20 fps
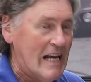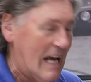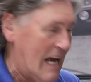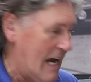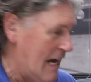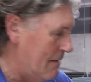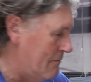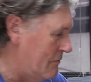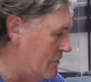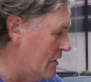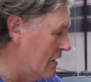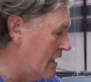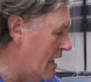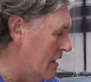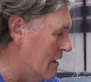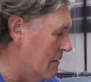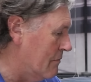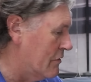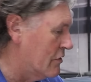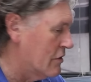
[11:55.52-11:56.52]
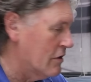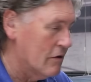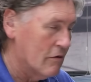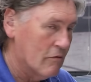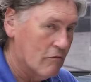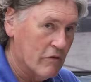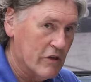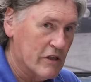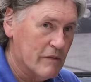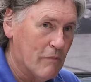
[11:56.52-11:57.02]
to get them
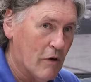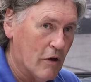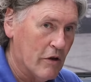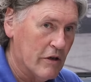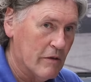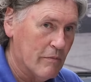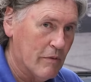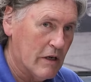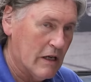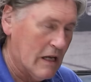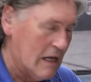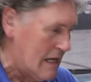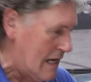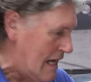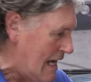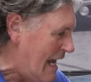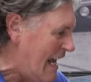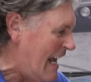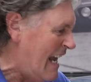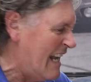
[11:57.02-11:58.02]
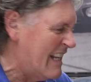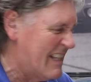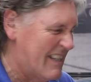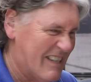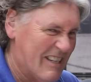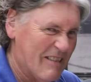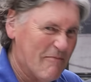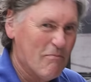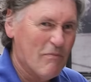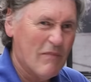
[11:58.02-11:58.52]
to respond. But
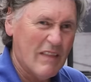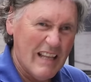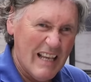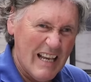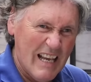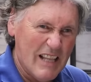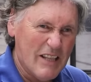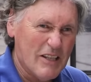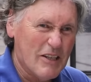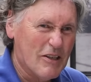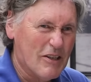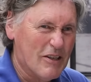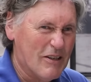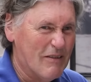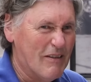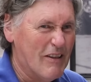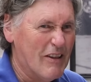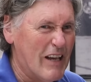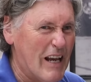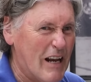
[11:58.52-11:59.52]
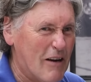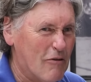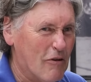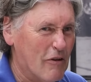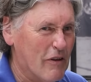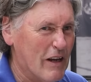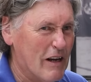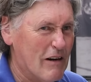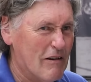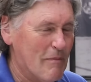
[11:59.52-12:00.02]
it's there
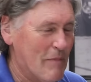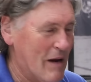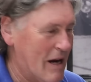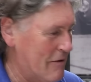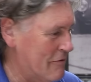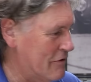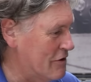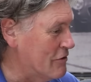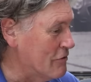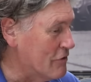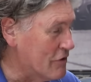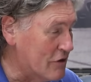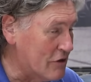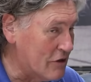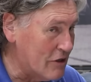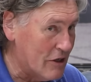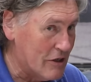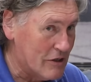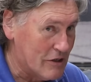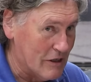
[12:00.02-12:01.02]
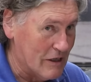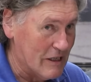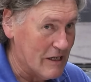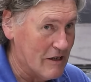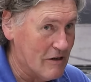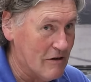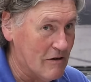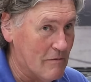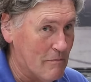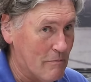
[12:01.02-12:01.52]
or thereabouts. You certainly
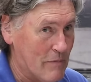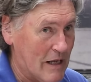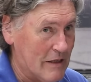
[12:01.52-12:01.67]
can't